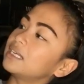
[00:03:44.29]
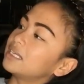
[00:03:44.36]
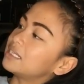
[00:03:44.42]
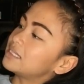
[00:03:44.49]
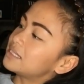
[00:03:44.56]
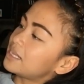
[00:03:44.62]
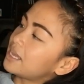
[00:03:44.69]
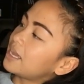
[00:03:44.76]
It
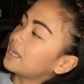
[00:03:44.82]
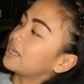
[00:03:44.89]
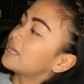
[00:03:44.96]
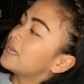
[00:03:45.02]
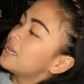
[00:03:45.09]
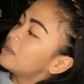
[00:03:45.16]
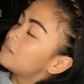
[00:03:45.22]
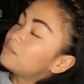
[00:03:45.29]
is
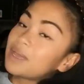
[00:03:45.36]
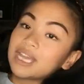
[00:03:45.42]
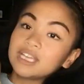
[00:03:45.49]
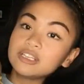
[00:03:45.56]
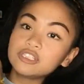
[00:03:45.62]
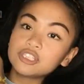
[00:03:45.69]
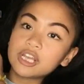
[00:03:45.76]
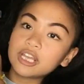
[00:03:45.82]
a
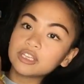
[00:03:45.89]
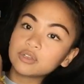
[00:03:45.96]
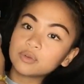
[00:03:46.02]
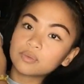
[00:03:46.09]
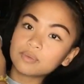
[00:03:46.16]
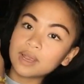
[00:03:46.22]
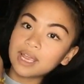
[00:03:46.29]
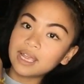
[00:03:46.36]
beige
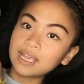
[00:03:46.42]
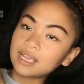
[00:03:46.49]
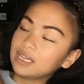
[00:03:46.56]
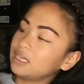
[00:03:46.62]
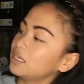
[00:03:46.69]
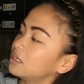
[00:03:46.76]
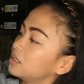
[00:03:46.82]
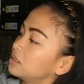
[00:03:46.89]
and
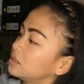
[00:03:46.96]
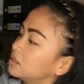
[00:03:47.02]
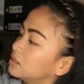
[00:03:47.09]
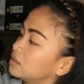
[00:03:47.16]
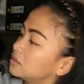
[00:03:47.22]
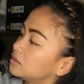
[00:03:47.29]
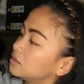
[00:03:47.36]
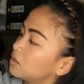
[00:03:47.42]
gray
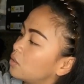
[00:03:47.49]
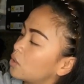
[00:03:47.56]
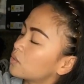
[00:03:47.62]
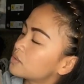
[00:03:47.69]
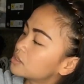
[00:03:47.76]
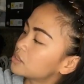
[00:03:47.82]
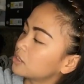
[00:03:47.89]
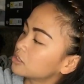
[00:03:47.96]

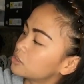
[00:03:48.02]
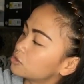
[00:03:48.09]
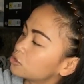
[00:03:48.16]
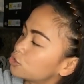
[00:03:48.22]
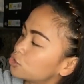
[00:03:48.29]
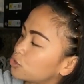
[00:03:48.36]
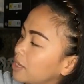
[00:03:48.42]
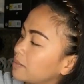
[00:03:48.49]
horizontal
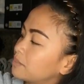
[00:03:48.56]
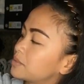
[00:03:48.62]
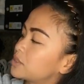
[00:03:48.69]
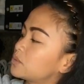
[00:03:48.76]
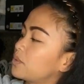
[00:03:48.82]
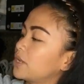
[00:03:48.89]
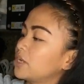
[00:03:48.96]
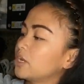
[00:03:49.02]
striped
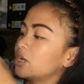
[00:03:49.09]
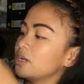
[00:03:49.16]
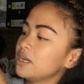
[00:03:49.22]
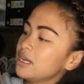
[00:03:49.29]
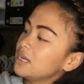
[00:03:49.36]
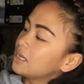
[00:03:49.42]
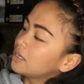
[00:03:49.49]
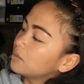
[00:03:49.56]
sweater.
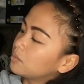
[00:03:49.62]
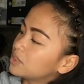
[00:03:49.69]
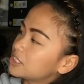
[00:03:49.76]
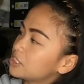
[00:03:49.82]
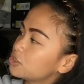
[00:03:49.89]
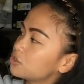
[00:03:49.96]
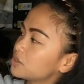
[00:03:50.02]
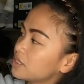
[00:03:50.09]

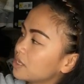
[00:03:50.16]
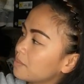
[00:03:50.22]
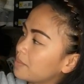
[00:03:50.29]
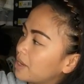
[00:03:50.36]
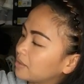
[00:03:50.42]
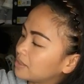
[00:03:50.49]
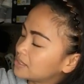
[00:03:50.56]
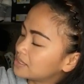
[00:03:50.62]
What's interesting
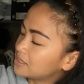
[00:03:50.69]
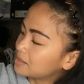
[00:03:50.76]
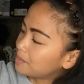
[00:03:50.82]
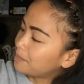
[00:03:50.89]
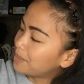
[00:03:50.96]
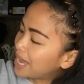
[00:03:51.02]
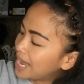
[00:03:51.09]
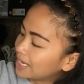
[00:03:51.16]
about this is the
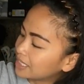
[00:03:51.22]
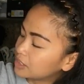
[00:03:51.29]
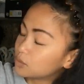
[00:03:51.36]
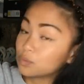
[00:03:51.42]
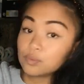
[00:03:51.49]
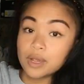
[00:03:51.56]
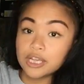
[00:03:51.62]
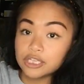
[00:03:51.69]
back
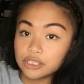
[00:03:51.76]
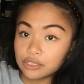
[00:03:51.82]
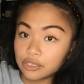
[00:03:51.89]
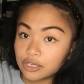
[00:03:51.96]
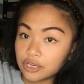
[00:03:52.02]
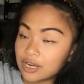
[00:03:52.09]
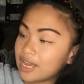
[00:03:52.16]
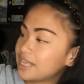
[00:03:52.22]
is
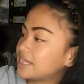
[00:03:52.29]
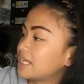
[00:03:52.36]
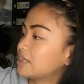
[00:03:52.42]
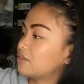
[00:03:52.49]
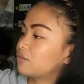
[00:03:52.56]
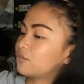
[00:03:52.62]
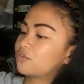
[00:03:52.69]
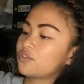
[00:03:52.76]
regular, and
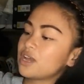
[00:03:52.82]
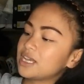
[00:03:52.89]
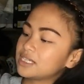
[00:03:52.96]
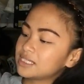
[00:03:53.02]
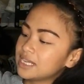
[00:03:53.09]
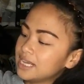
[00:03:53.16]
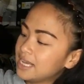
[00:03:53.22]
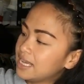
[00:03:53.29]
then the
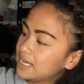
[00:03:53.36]
front,